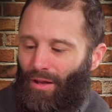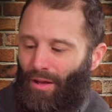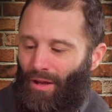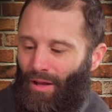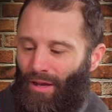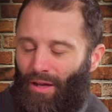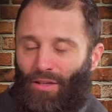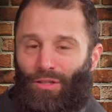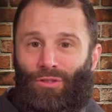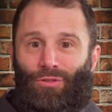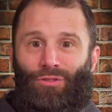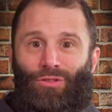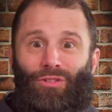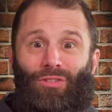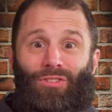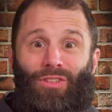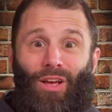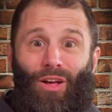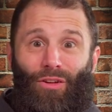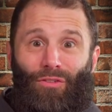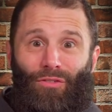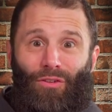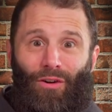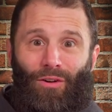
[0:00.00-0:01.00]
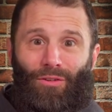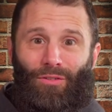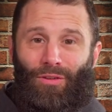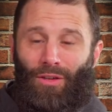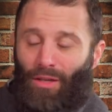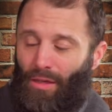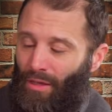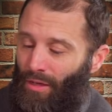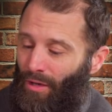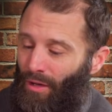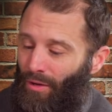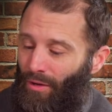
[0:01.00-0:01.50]
Uh, use your cell phone,
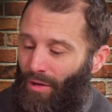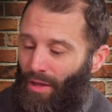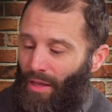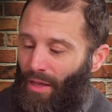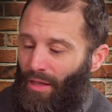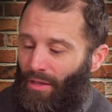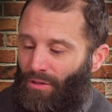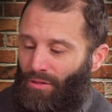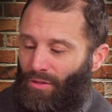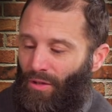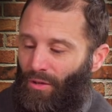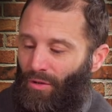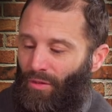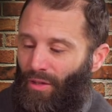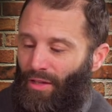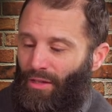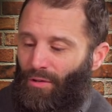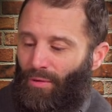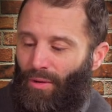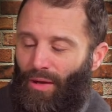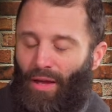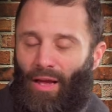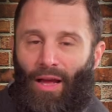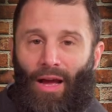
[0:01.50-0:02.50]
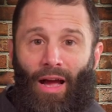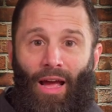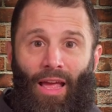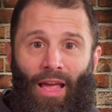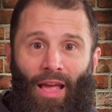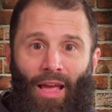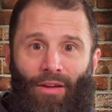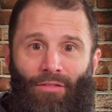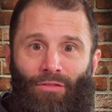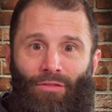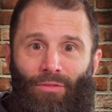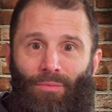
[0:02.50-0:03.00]
you know. So that's why I
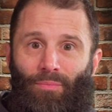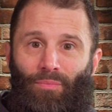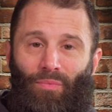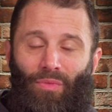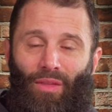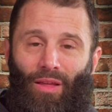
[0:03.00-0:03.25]
have.